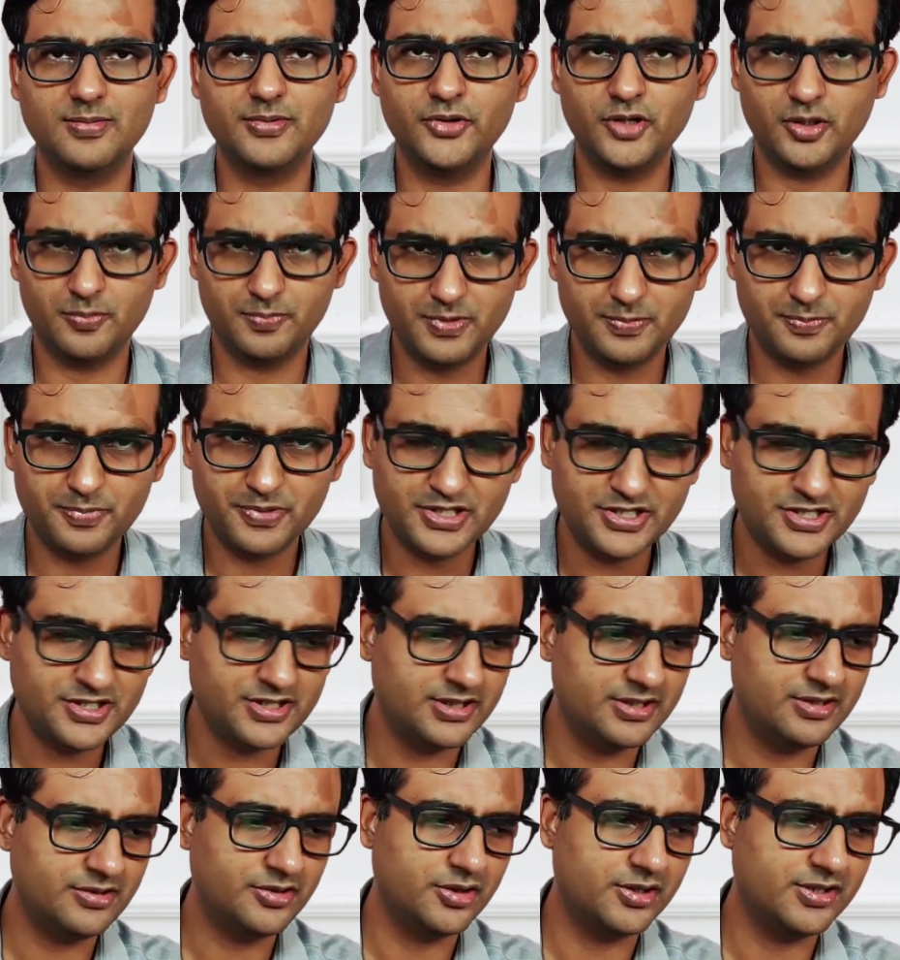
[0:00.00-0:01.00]
your
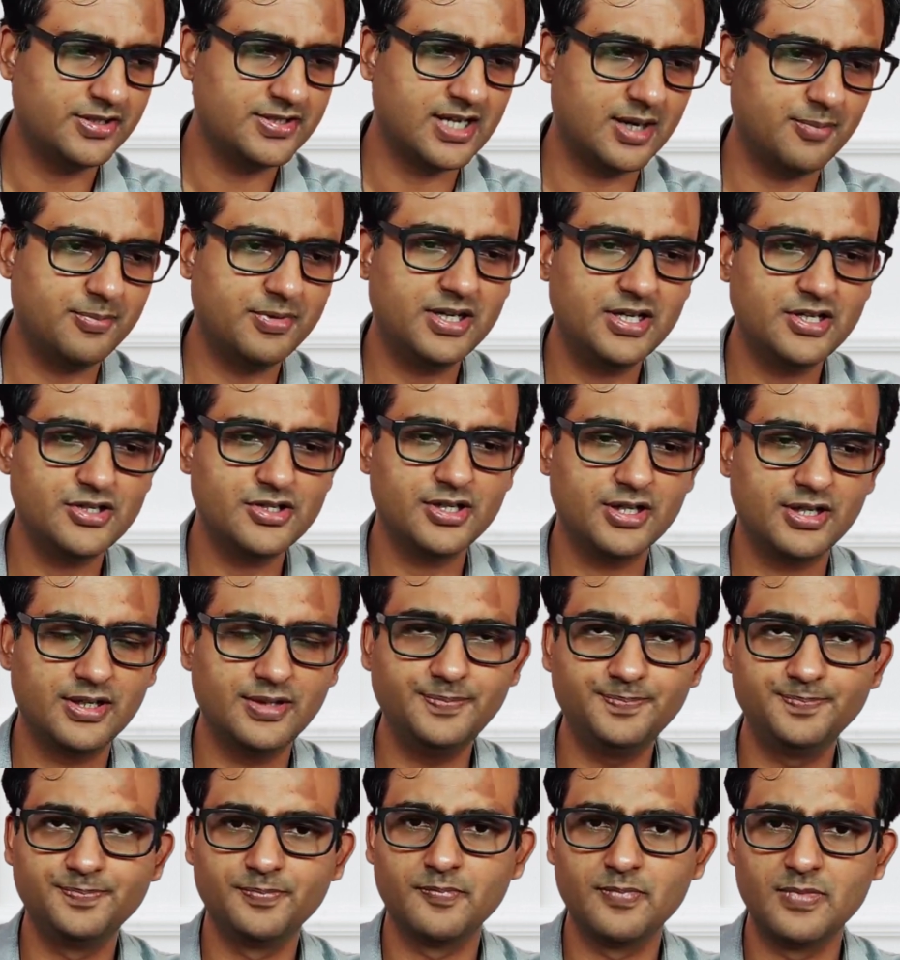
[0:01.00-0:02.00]
preparation, your
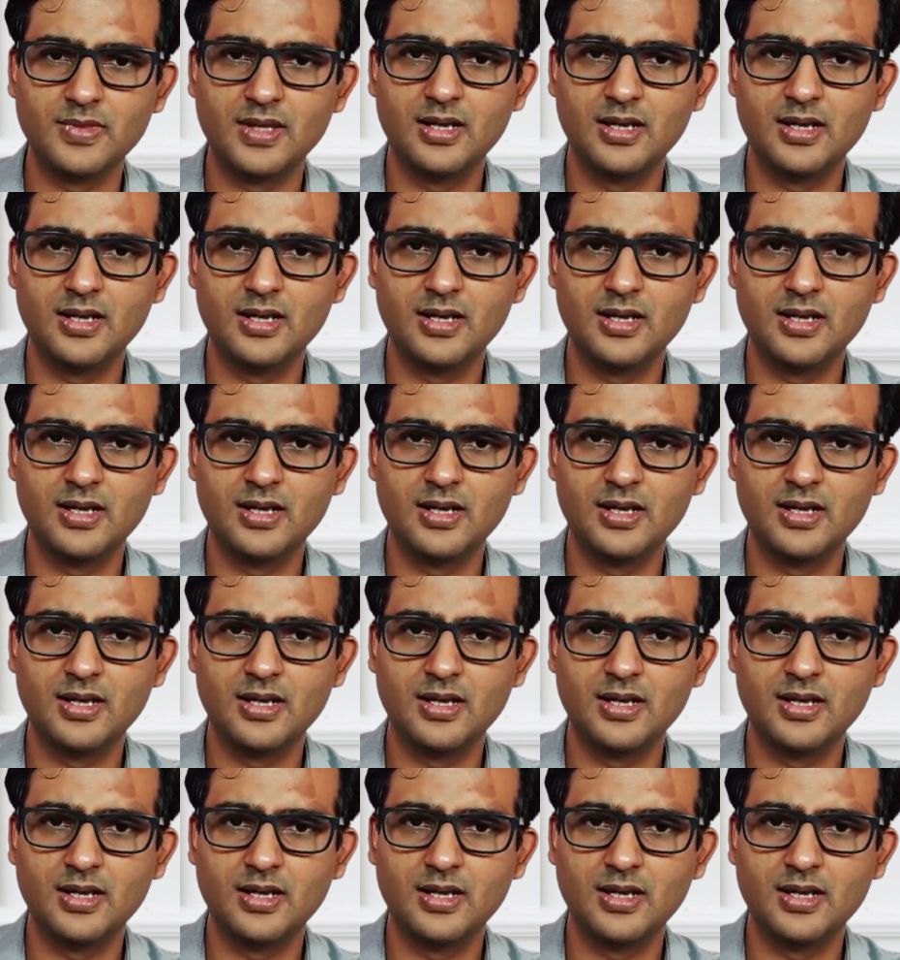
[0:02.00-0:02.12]
examination.